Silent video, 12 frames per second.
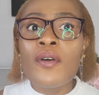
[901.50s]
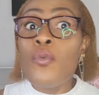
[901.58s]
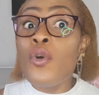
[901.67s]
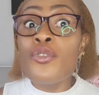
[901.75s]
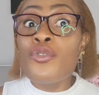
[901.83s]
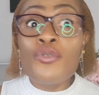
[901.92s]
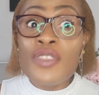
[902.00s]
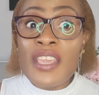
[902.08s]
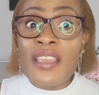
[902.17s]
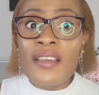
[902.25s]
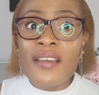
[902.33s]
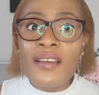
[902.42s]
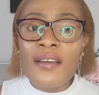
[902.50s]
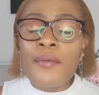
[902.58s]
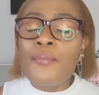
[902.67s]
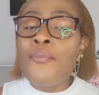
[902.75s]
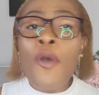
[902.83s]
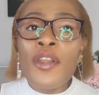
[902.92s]
what do you think?
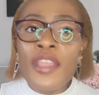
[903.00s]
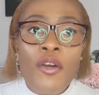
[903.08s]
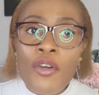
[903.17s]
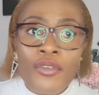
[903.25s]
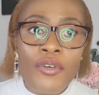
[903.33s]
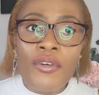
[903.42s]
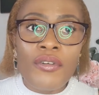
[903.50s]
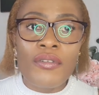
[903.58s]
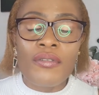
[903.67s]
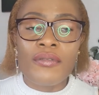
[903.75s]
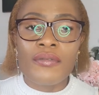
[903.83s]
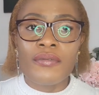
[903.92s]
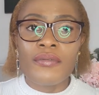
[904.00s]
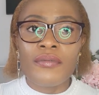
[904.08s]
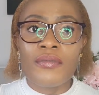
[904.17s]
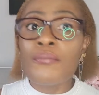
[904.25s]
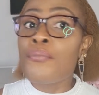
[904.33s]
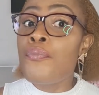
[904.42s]
Body odor.
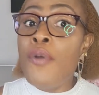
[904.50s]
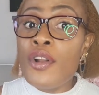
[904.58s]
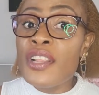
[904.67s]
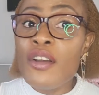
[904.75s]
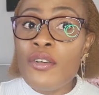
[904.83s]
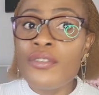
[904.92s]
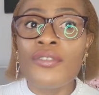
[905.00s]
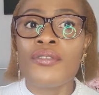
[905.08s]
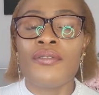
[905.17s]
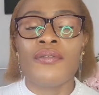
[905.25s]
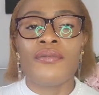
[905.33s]
Body odor.